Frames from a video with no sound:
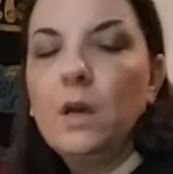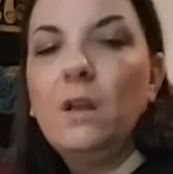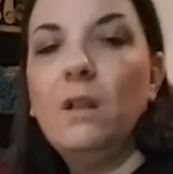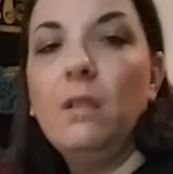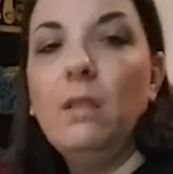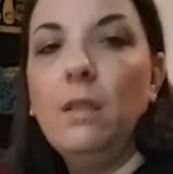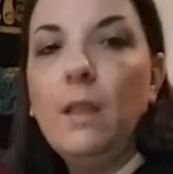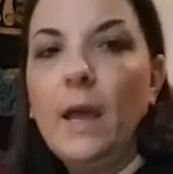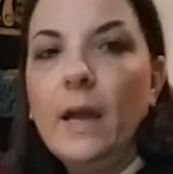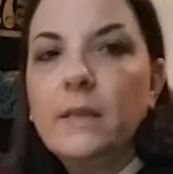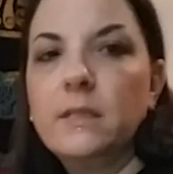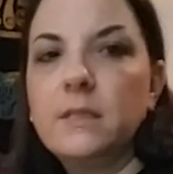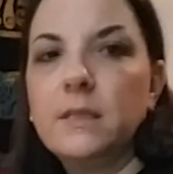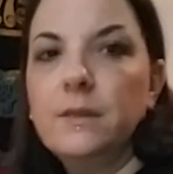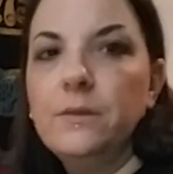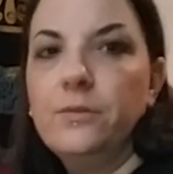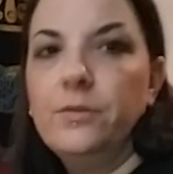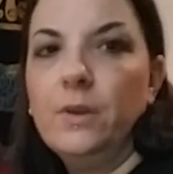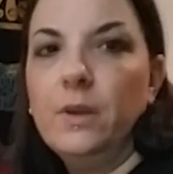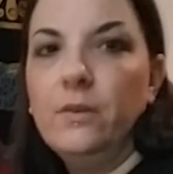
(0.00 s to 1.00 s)

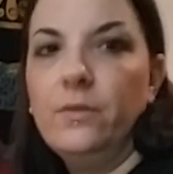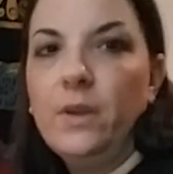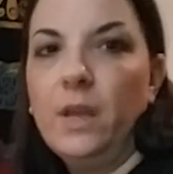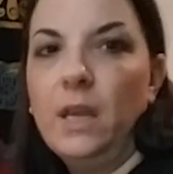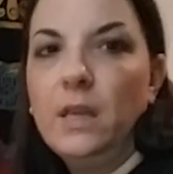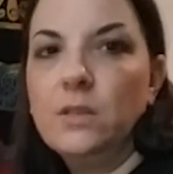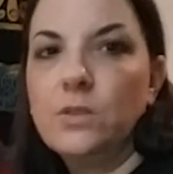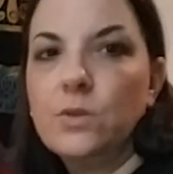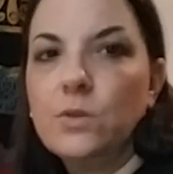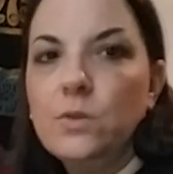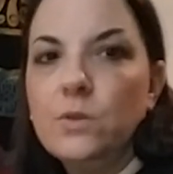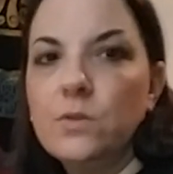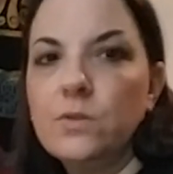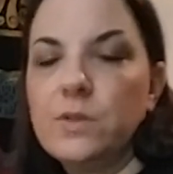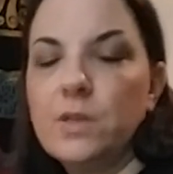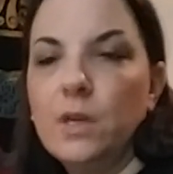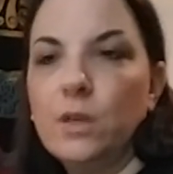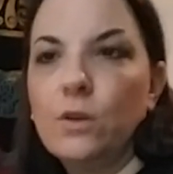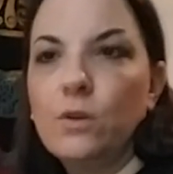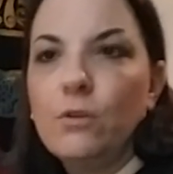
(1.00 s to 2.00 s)
collective of
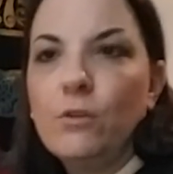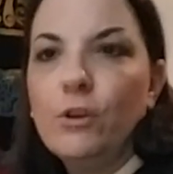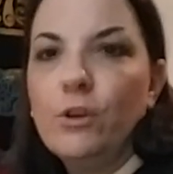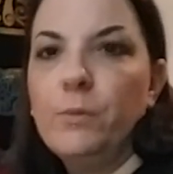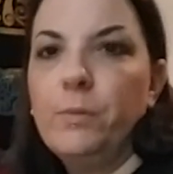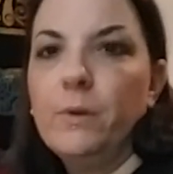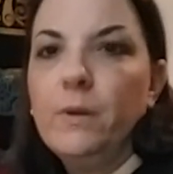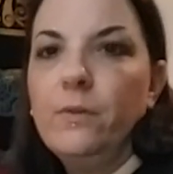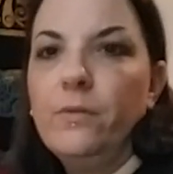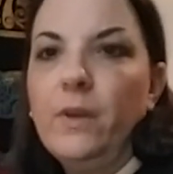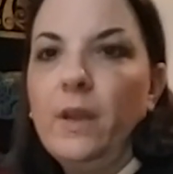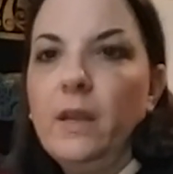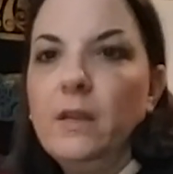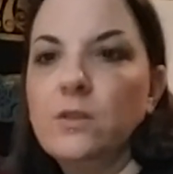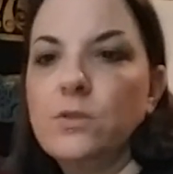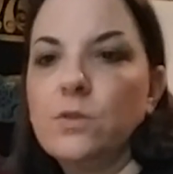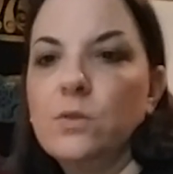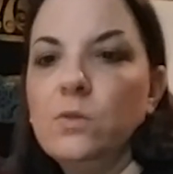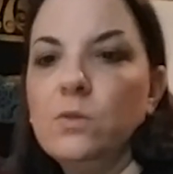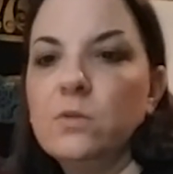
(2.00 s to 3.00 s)
angels, a group of
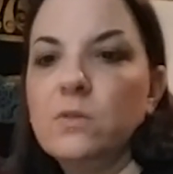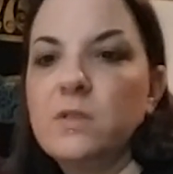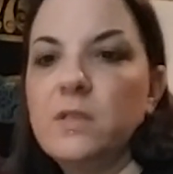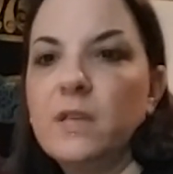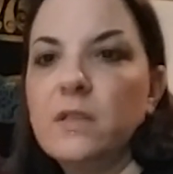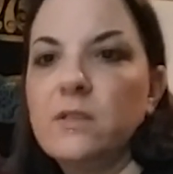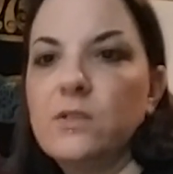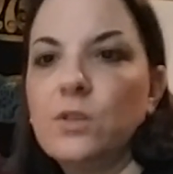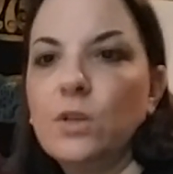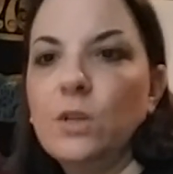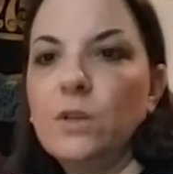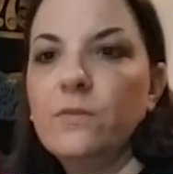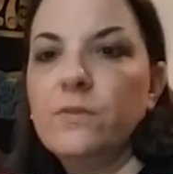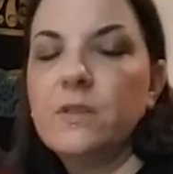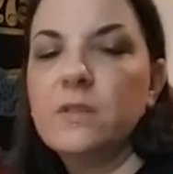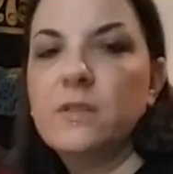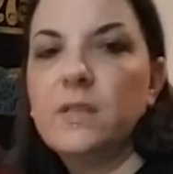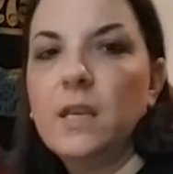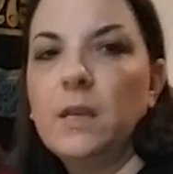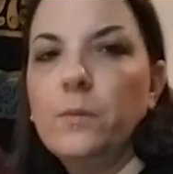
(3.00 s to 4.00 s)
angels that serve
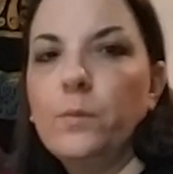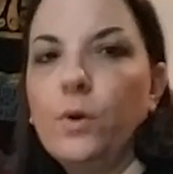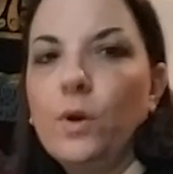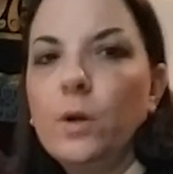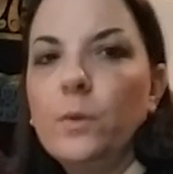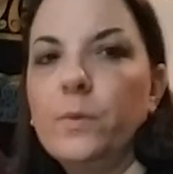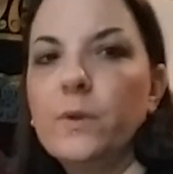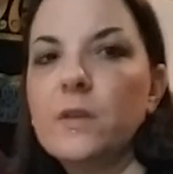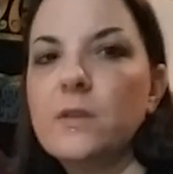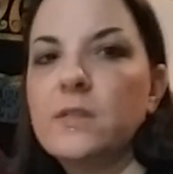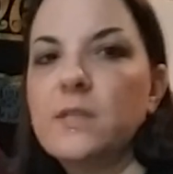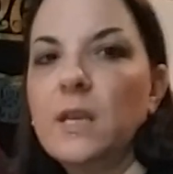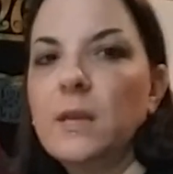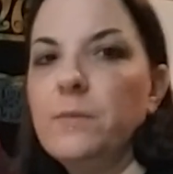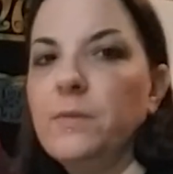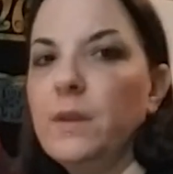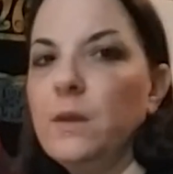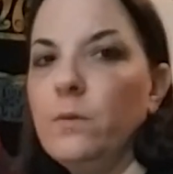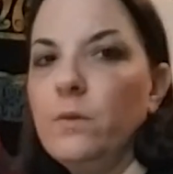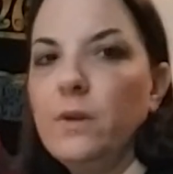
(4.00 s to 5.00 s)
the same purpose.
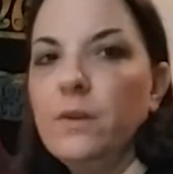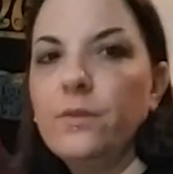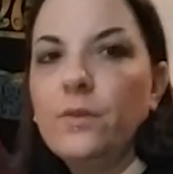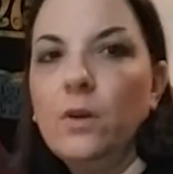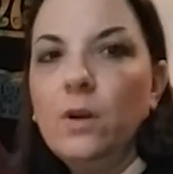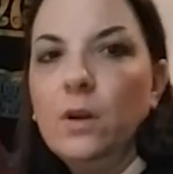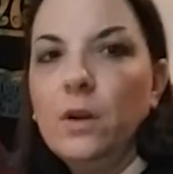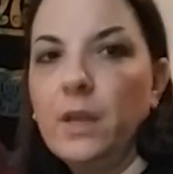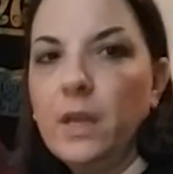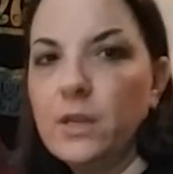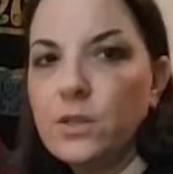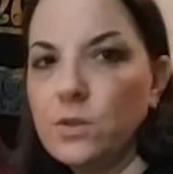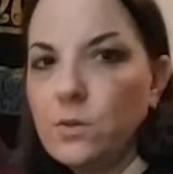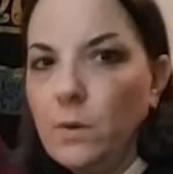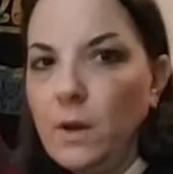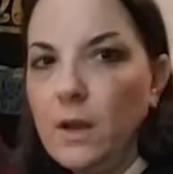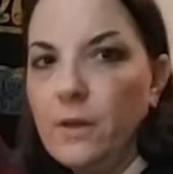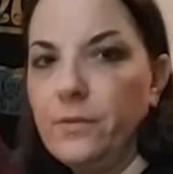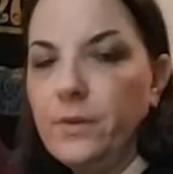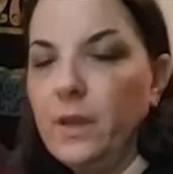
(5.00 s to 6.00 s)
Same thing with Archangel
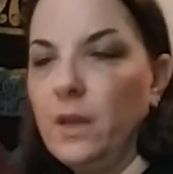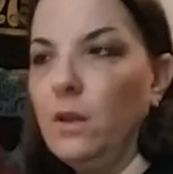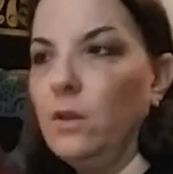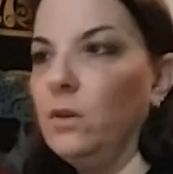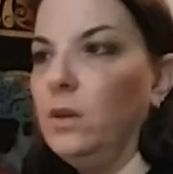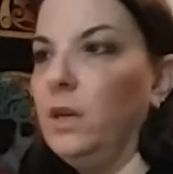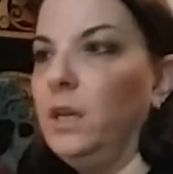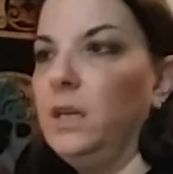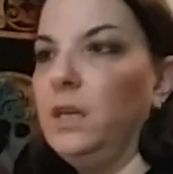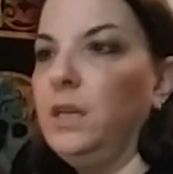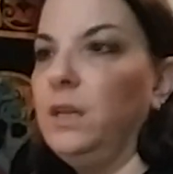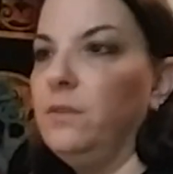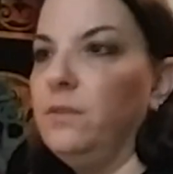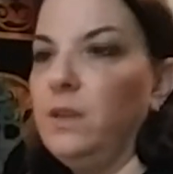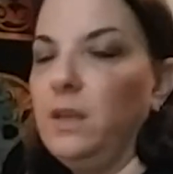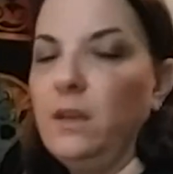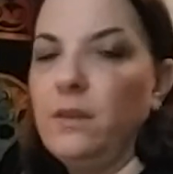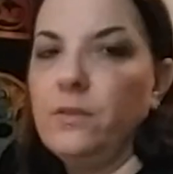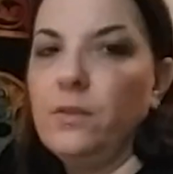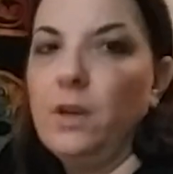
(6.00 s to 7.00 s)
Raphael or any of
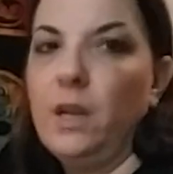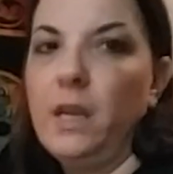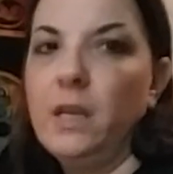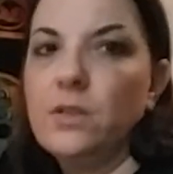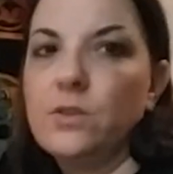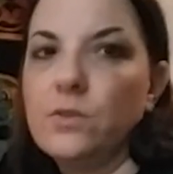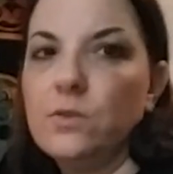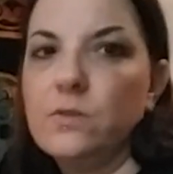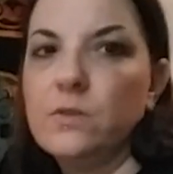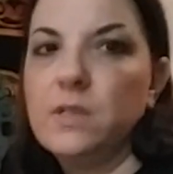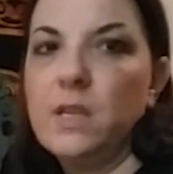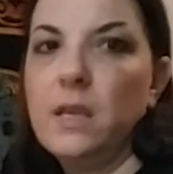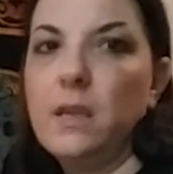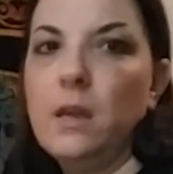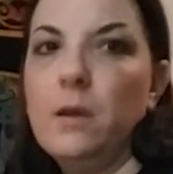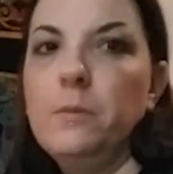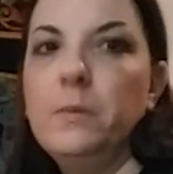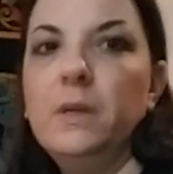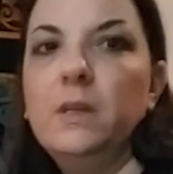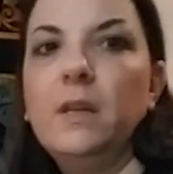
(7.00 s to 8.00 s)
the other angels. They
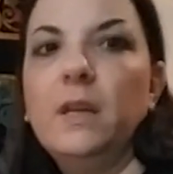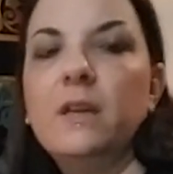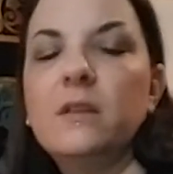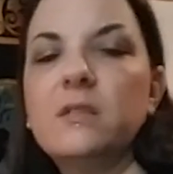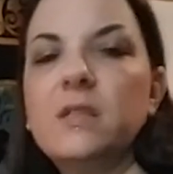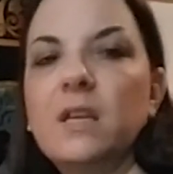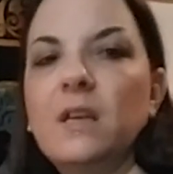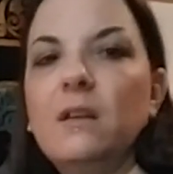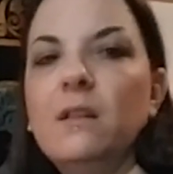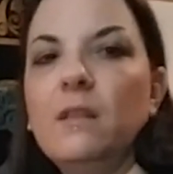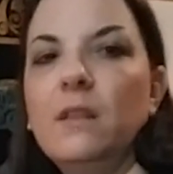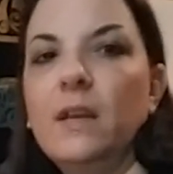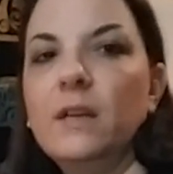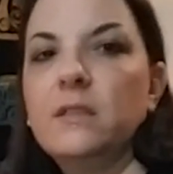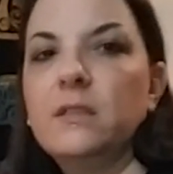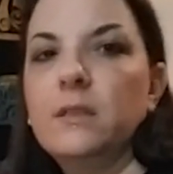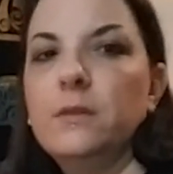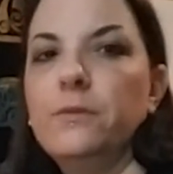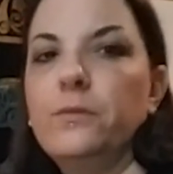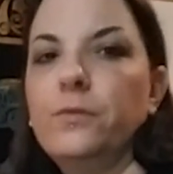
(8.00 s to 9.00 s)
come in as a
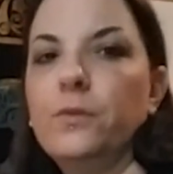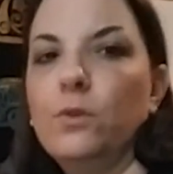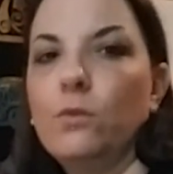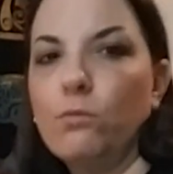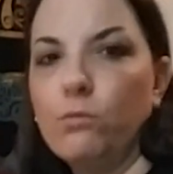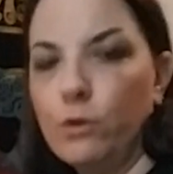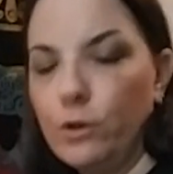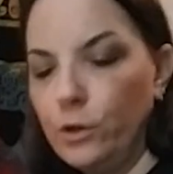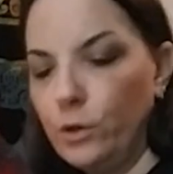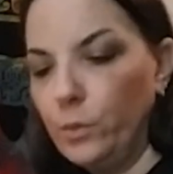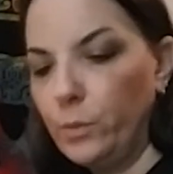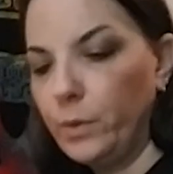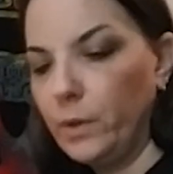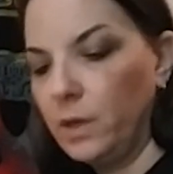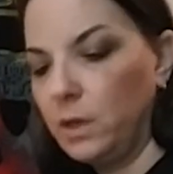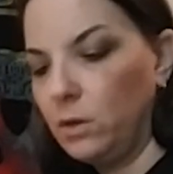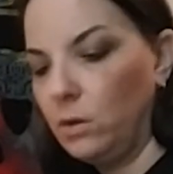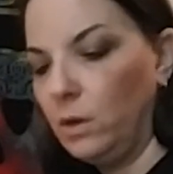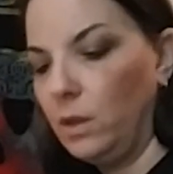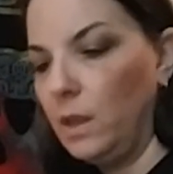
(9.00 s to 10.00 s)
collective group, a
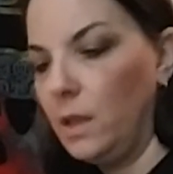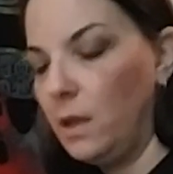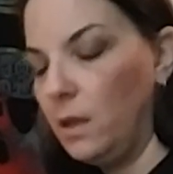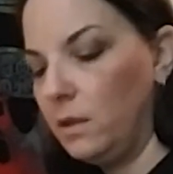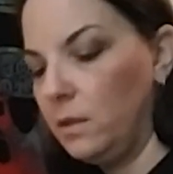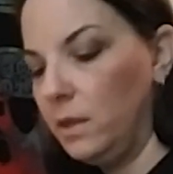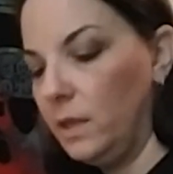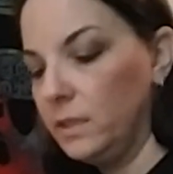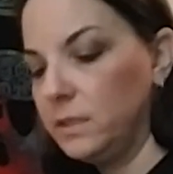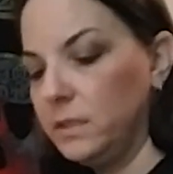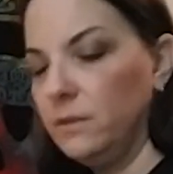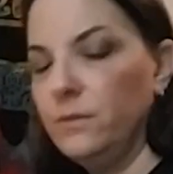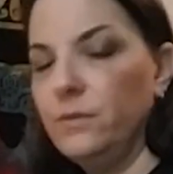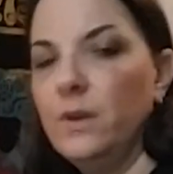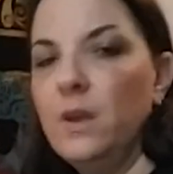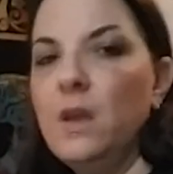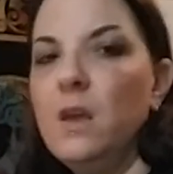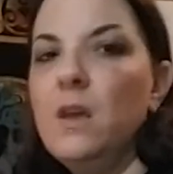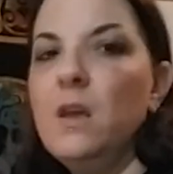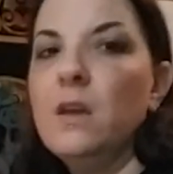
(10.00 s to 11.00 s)
collective
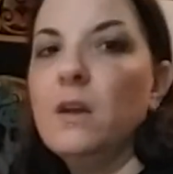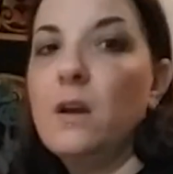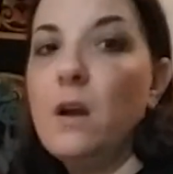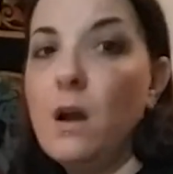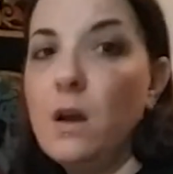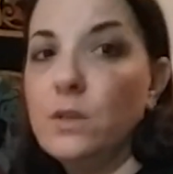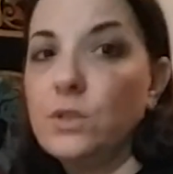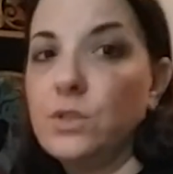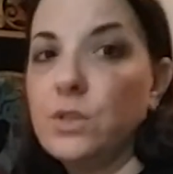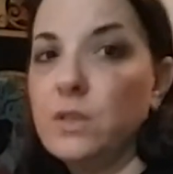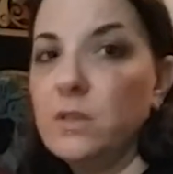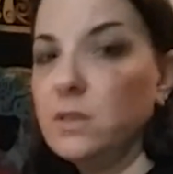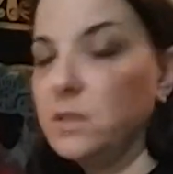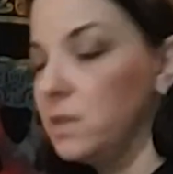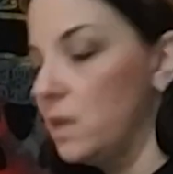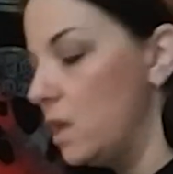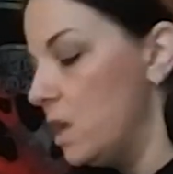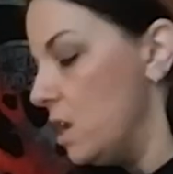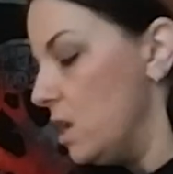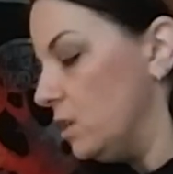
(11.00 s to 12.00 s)
conscious.